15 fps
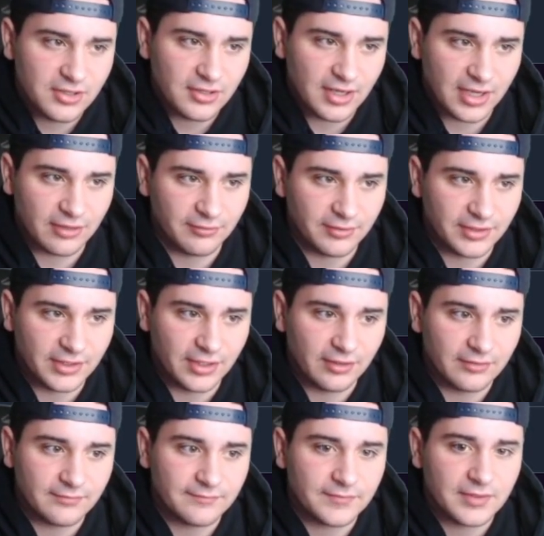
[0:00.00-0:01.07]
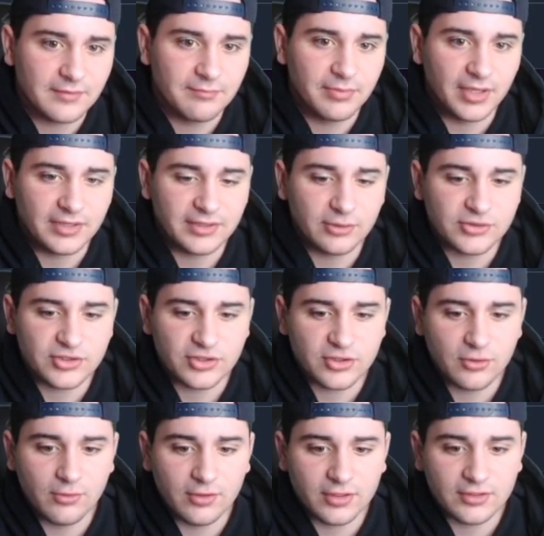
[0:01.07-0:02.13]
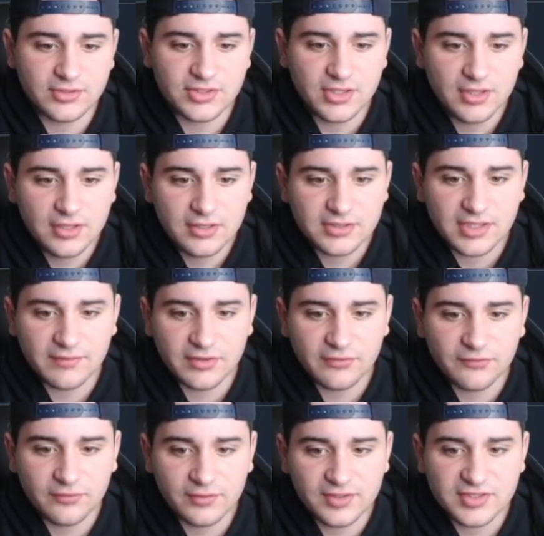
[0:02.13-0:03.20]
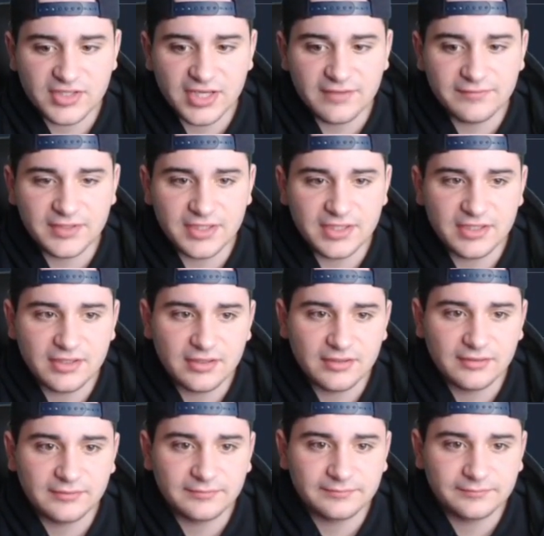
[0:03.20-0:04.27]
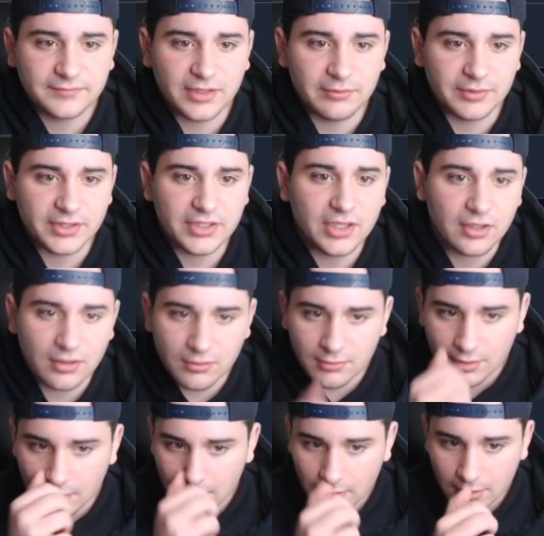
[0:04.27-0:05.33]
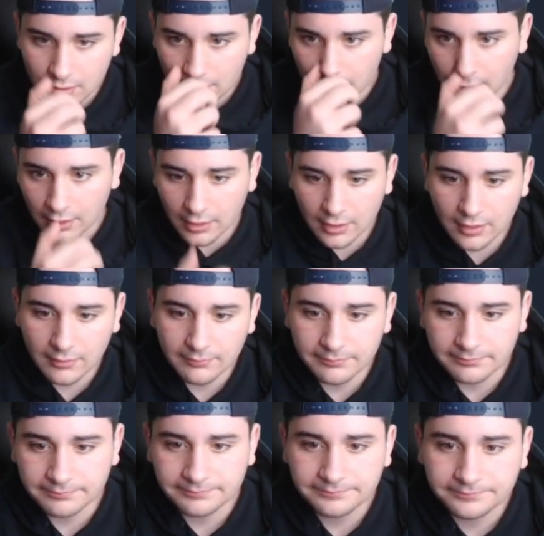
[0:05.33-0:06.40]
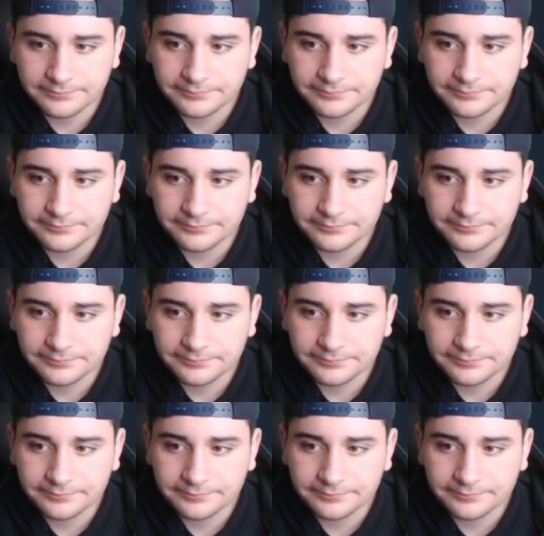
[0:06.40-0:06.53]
I don't really know. But those are the corners. Time for the free safety. Here we go. Um